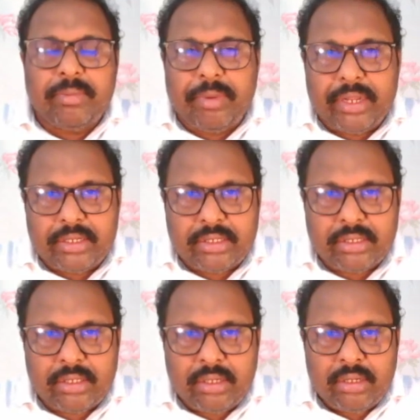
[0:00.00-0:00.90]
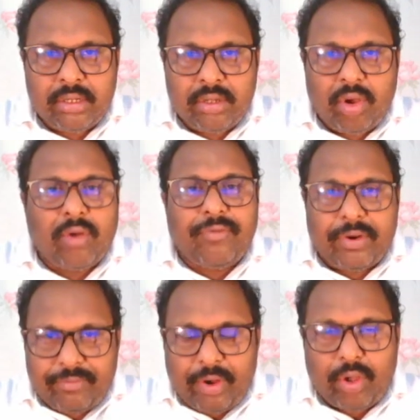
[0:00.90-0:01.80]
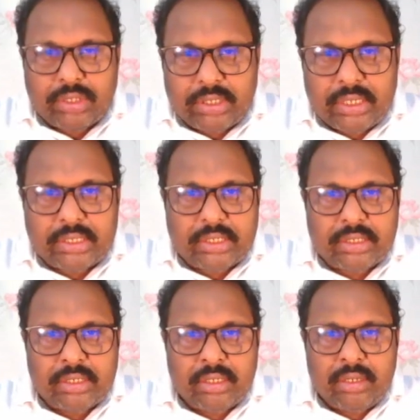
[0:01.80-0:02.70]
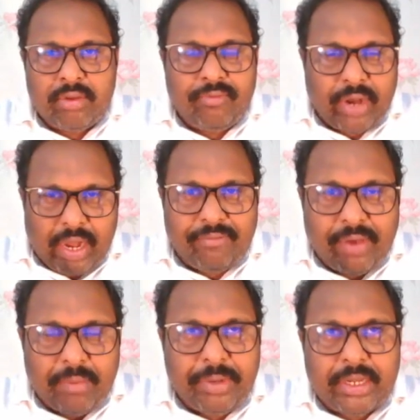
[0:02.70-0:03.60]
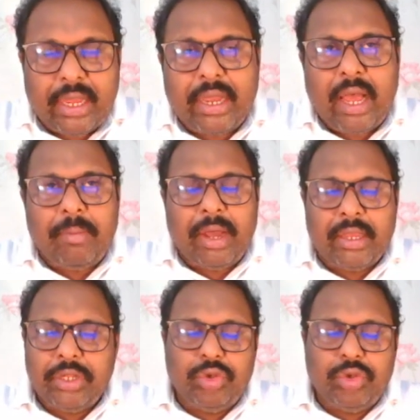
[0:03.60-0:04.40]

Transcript: impedance, or for velocities, for alpha, beta, gamma.